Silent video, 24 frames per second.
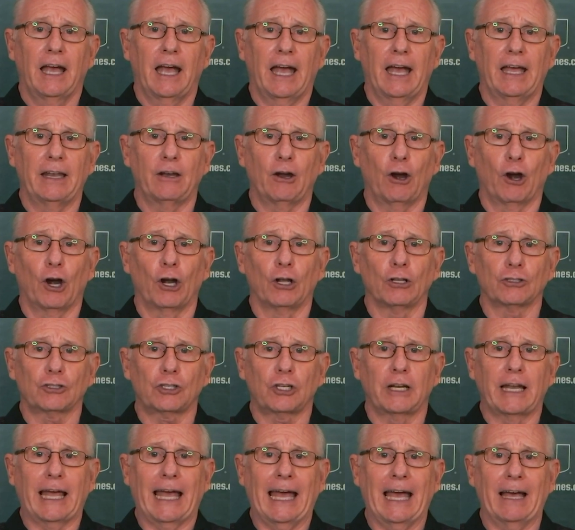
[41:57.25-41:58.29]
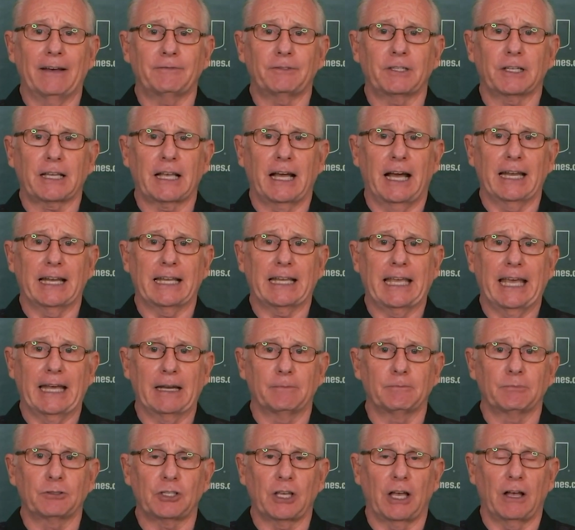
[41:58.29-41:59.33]
And Earl's going to have to kind of get
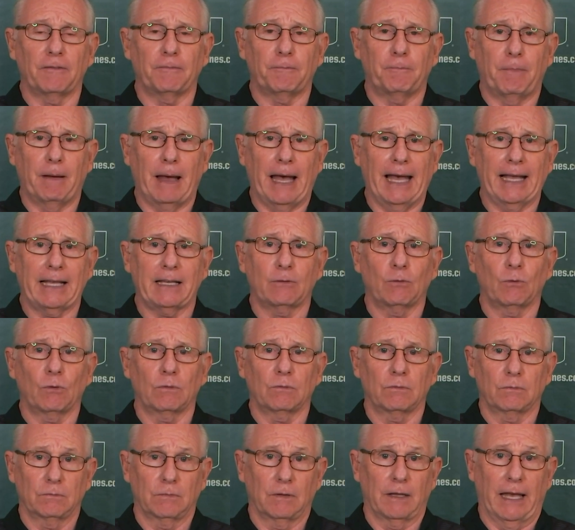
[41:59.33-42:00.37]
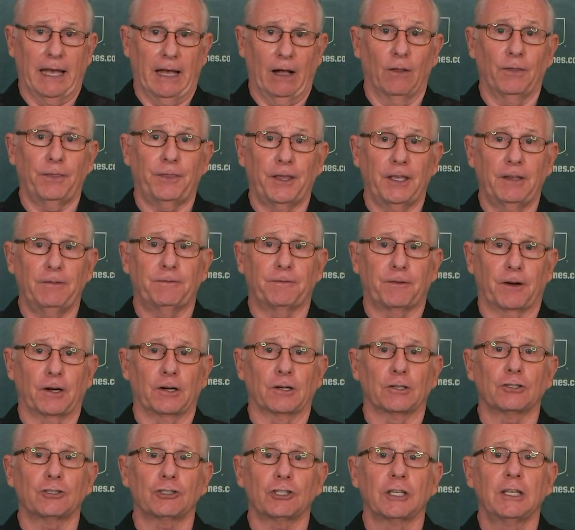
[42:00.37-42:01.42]
himself back healthy
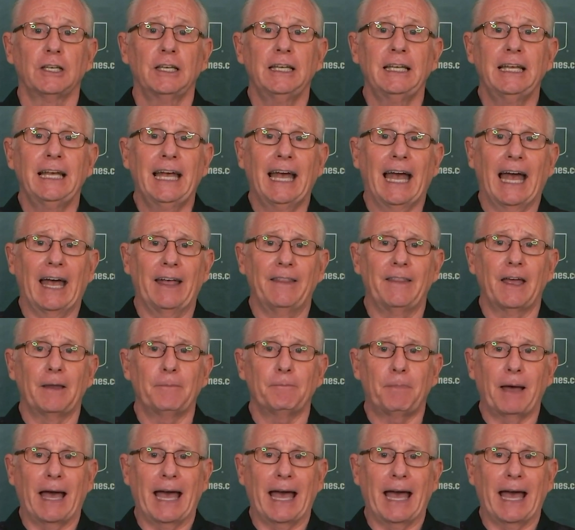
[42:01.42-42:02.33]
first, and then